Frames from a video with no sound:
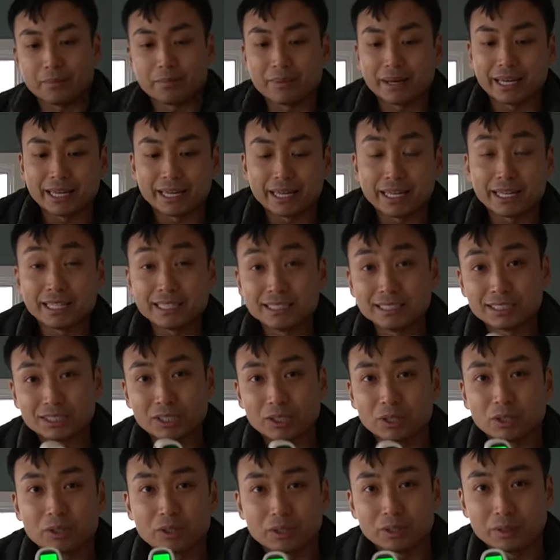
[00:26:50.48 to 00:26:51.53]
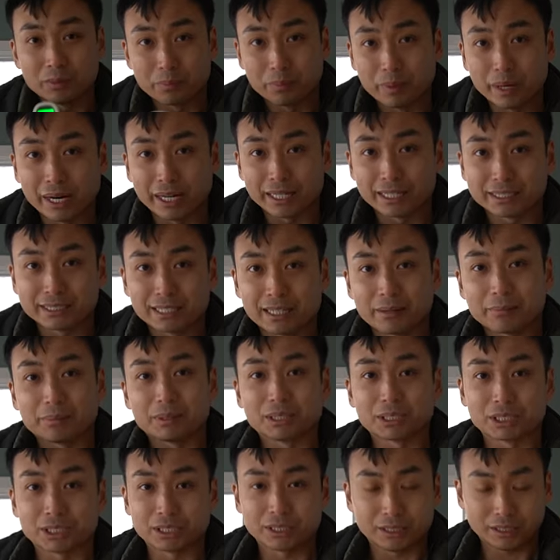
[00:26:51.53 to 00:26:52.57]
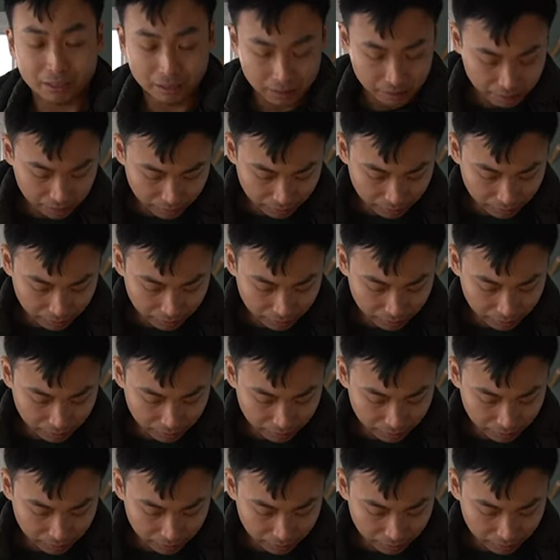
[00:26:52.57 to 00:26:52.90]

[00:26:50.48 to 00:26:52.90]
my internal body temperature,